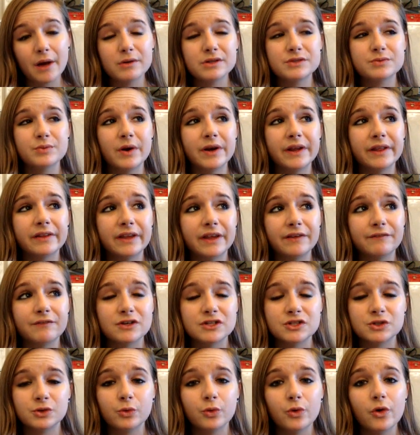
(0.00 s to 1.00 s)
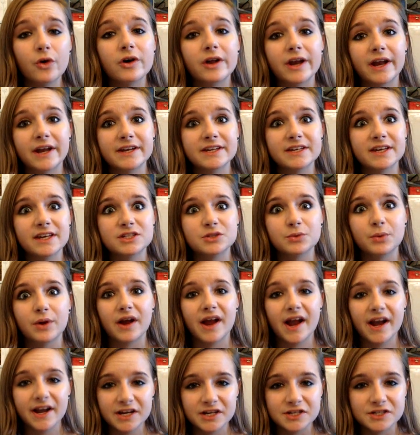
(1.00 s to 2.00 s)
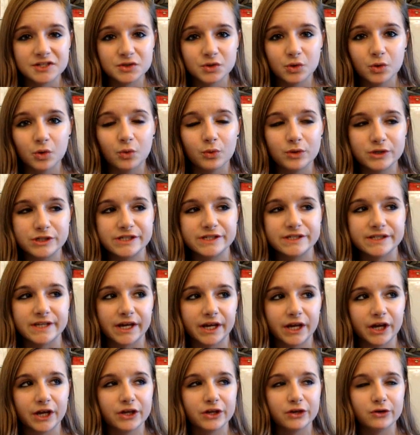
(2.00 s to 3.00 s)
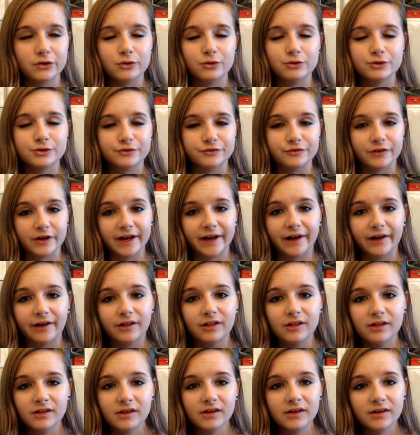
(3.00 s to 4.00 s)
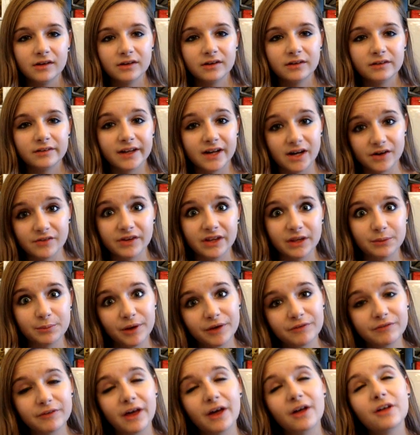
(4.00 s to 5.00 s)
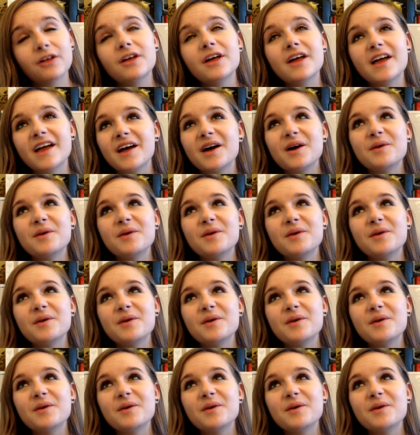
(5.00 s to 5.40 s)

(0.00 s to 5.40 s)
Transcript: I was running late for school and I didn't get to wear any to school, which is like a huge fail. Like a really big fail.